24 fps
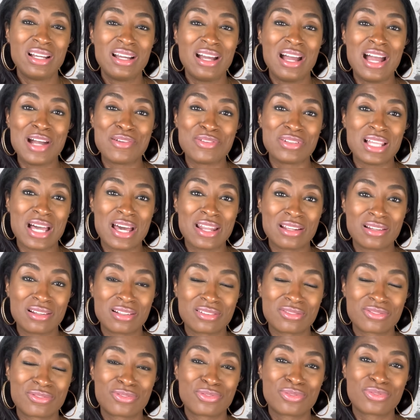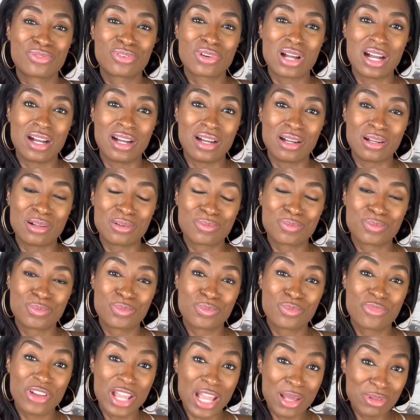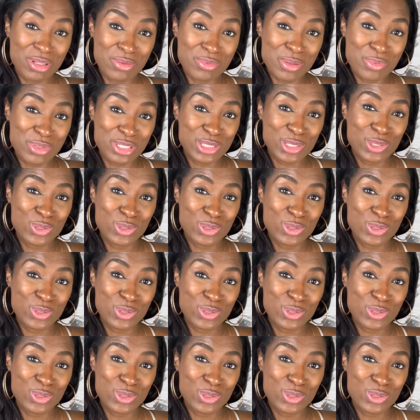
I have a lot of uh, family members